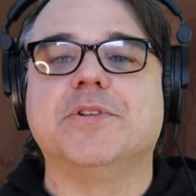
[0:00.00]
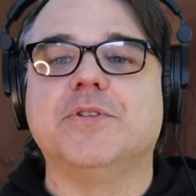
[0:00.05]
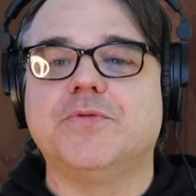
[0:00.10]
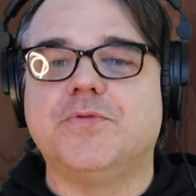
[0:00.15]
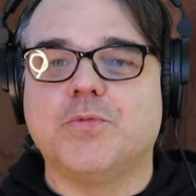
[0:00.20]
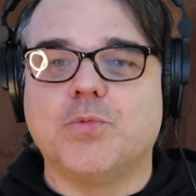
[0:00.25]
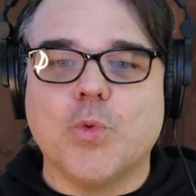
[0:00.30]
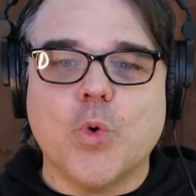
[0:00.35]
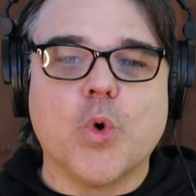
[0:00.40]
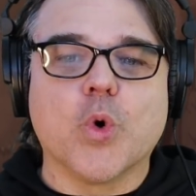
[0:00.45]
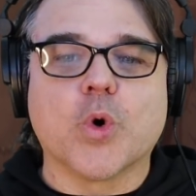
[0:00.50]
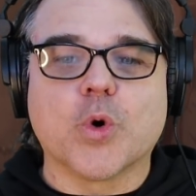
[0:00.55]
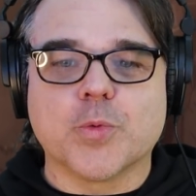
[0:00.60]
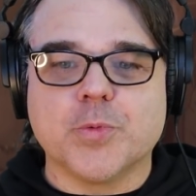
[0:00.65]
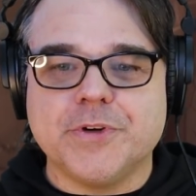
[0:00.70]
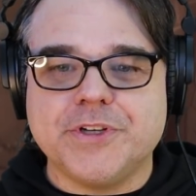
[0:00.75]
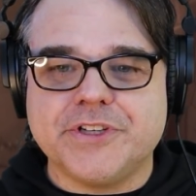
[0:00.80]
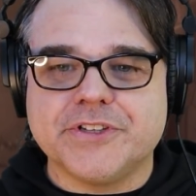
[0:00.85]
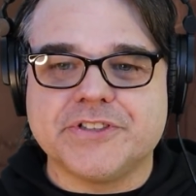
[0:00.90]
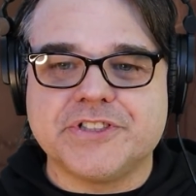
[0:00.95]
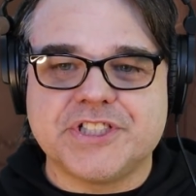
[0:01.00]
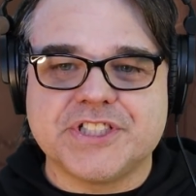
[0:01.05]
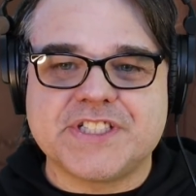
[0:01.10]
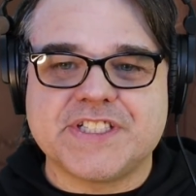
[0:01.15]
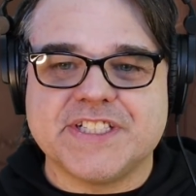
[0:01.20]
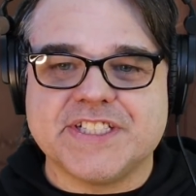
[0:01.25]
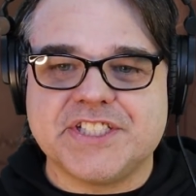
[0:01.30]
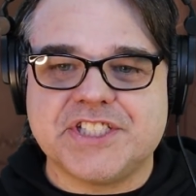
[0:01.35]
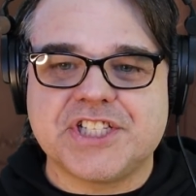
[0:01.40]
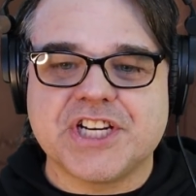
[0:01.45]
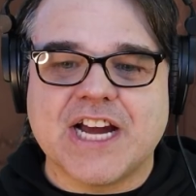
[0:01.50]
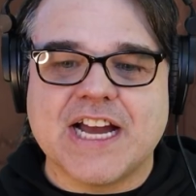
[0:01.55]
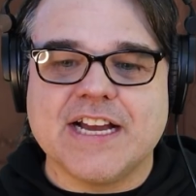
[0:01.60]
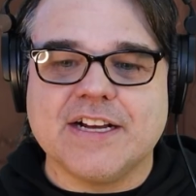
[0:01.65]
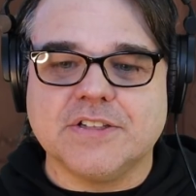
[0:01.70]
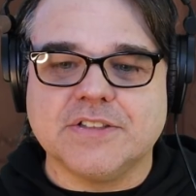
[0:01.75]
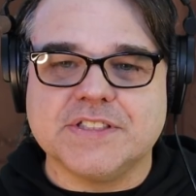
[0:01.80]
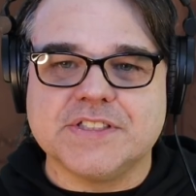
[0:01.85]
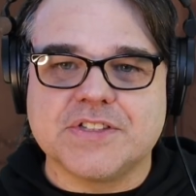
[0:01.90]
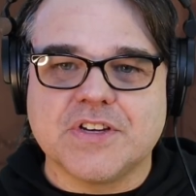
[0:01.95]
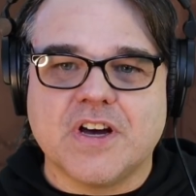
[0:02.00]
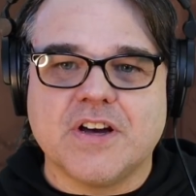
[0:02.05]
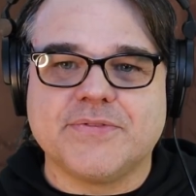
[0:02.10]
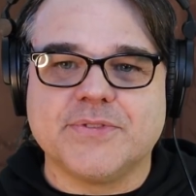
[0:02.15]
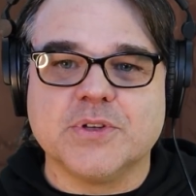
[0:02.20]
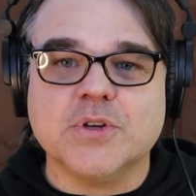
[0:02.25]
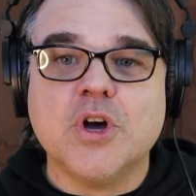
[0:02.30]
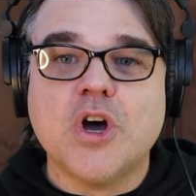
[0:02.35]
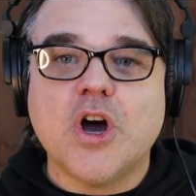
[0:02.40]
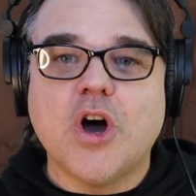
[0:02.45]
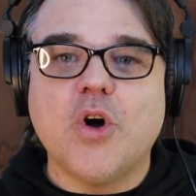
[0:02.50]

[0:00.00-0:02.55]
of war when you're just a child is awful.